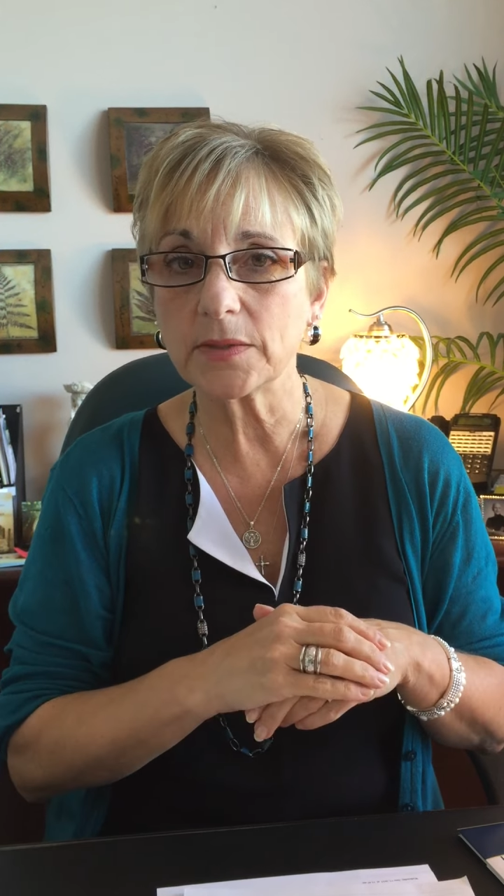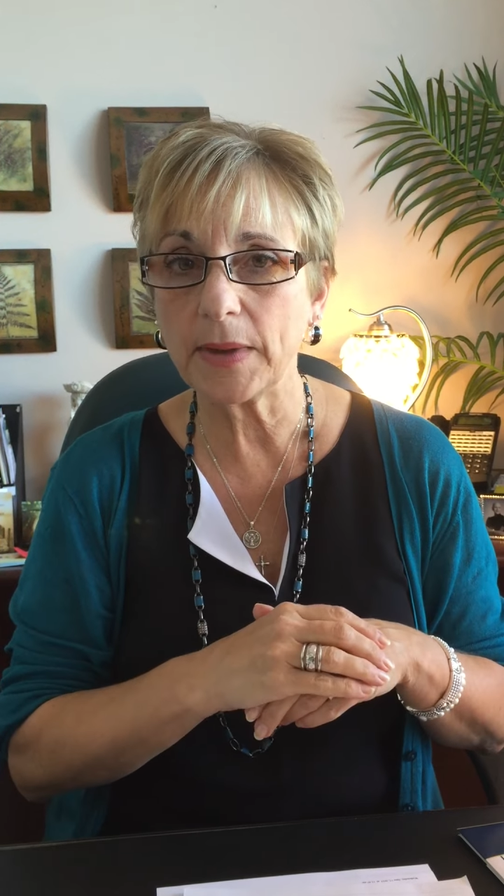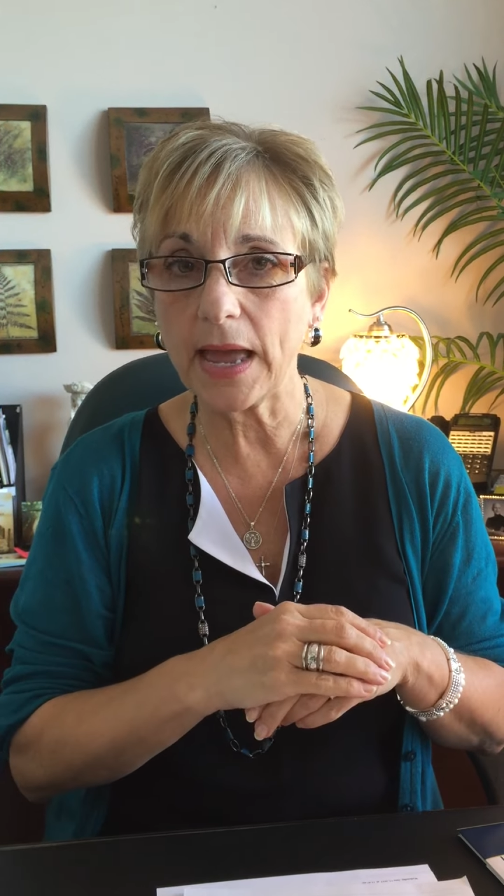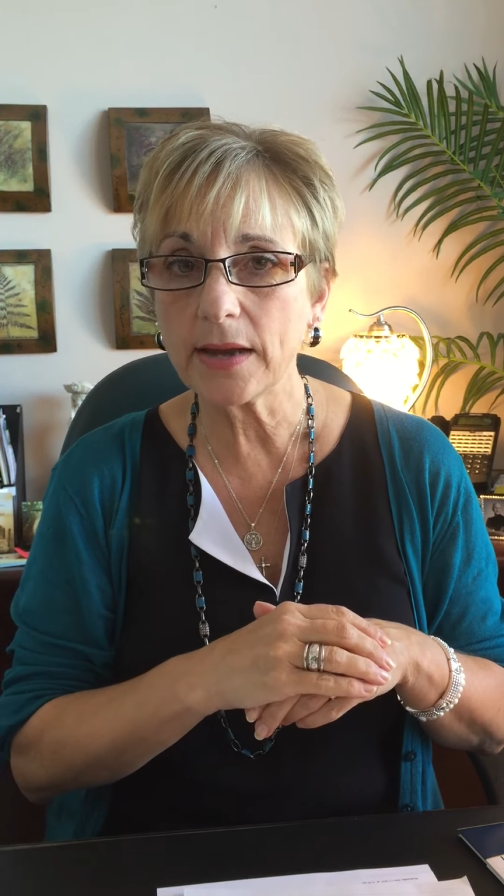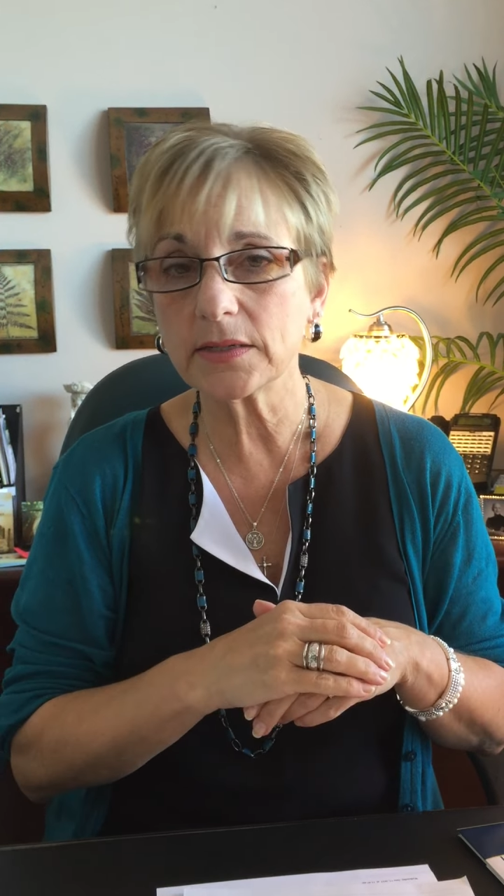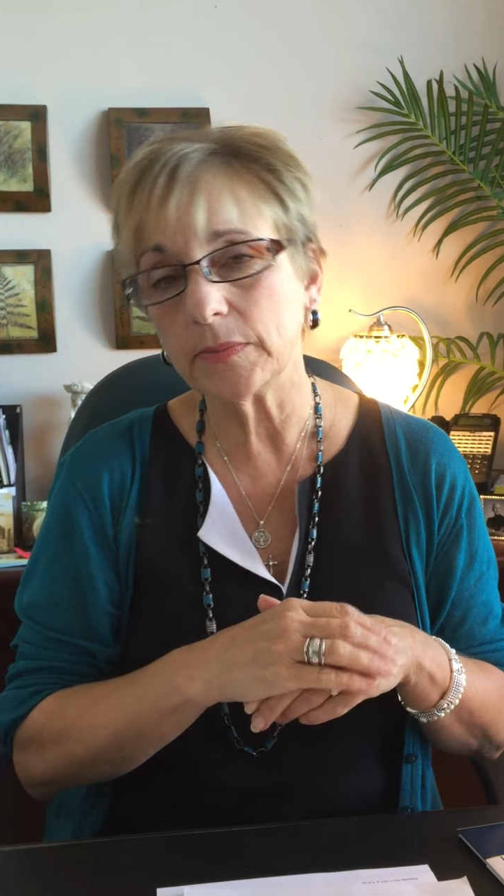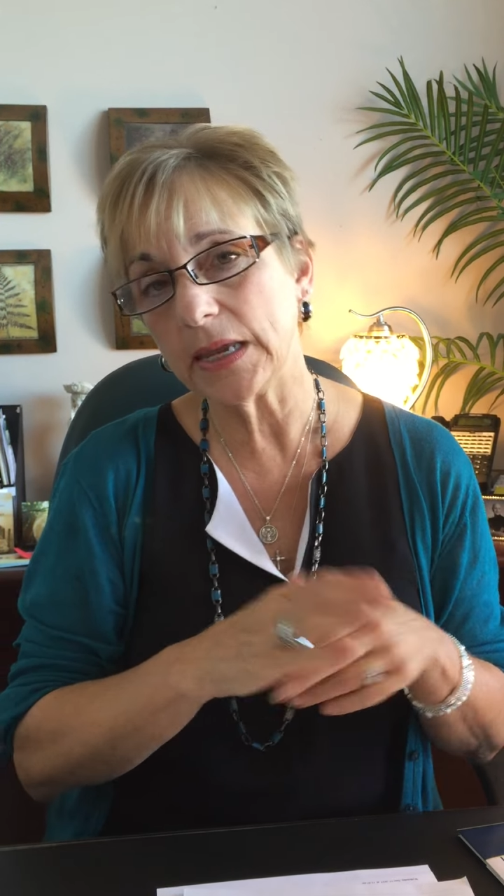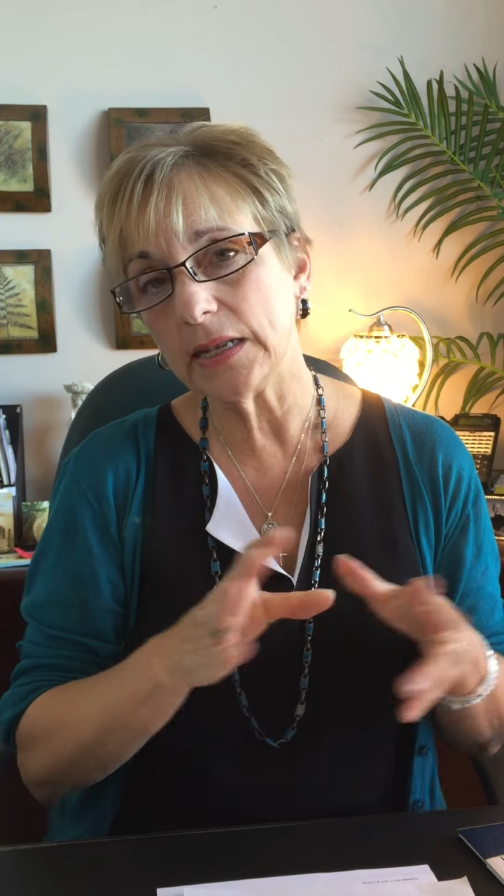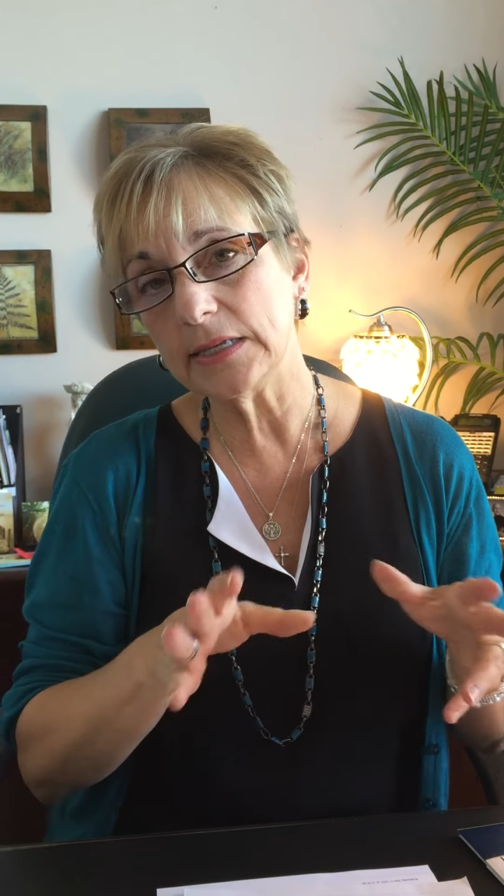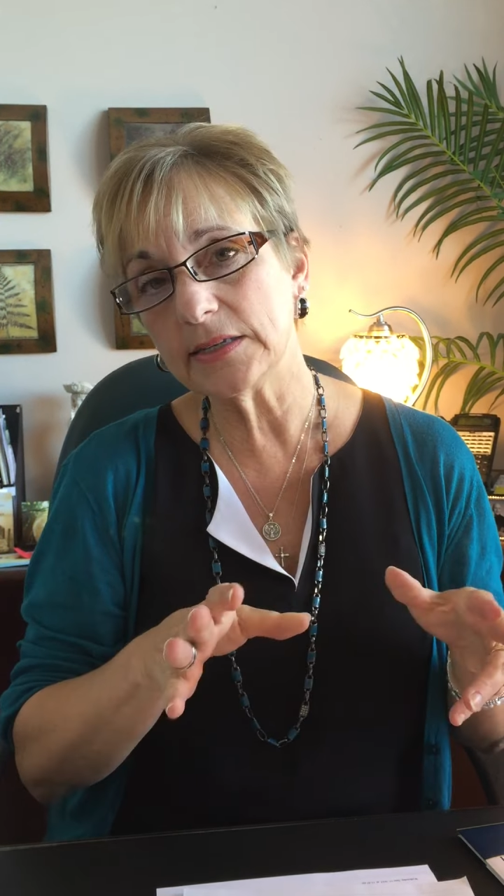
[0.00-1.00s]
to back to
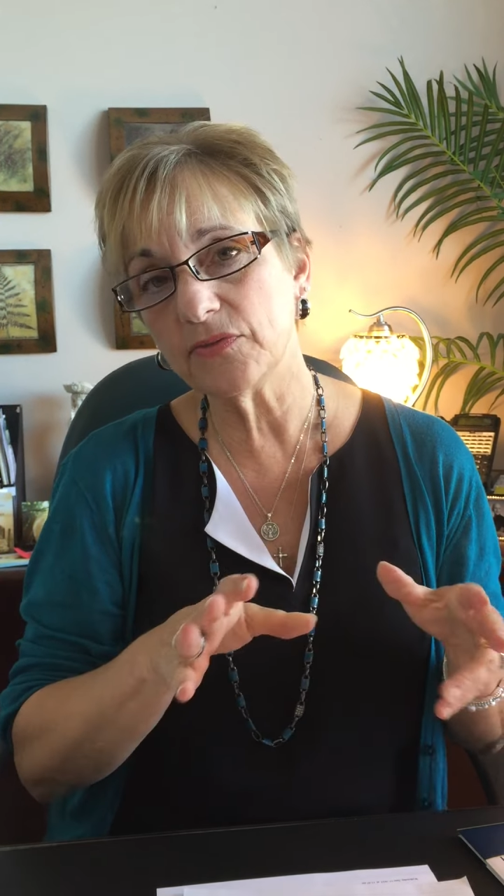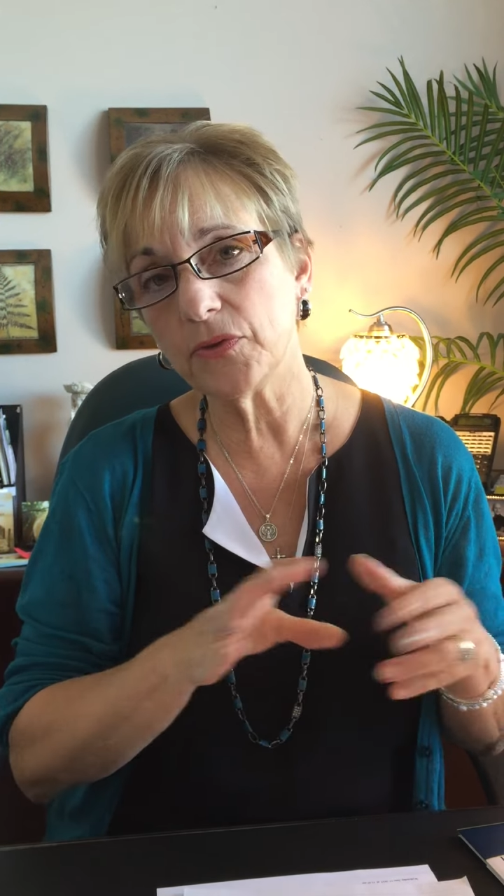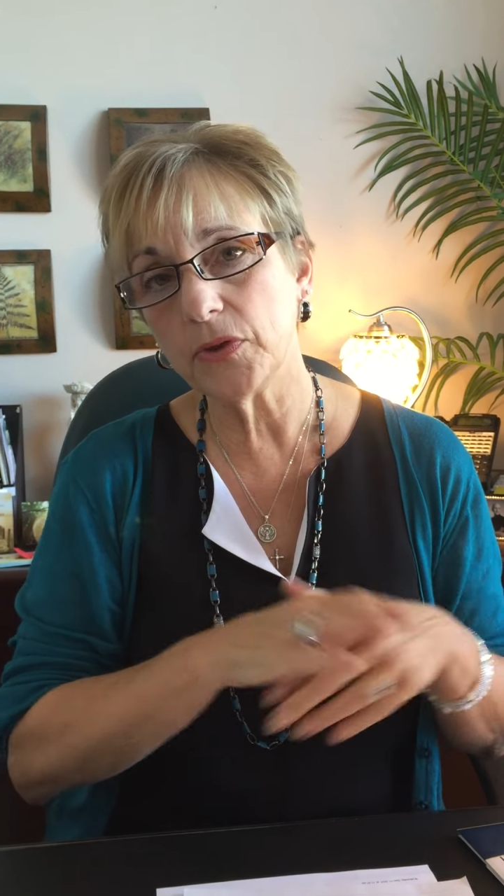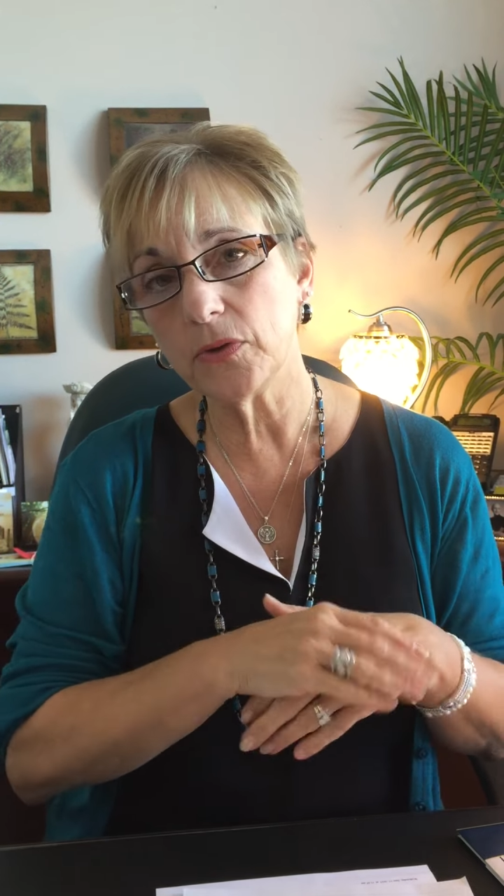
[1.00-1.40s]
make it easy for